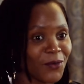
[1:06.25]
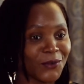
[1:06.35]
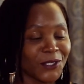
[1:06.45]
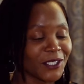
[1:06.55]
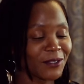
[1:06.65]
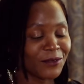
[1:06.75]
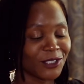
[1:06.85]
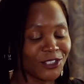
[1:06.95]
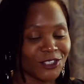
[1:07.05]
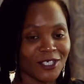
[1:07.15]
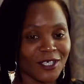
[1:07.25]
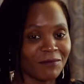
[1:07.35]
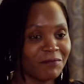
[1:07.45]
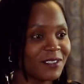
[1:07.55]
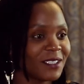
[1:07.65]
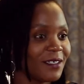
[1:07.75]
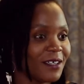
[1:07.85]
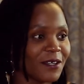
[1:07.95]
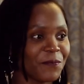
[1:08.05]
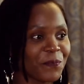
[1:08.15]
work, which
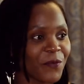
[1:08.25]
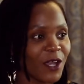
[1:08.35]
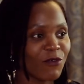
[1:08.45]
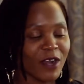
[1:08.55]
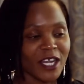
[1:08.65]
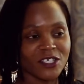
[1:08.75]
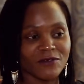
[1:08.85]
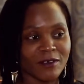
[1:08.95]
ranged